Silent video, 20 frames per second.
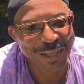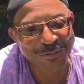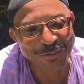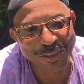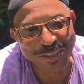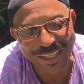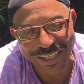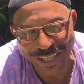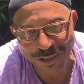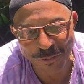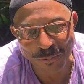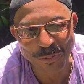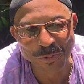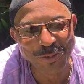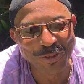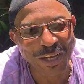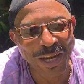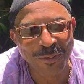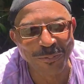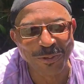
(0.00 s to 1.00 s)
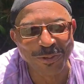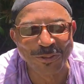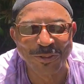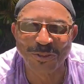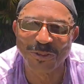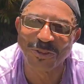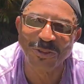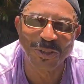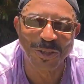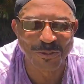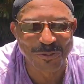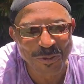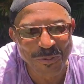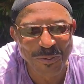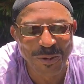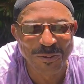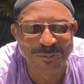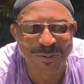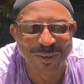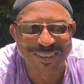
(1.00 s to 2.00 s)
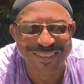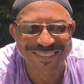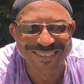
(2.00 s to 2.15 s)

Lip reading: have to help you tap in so you can remember.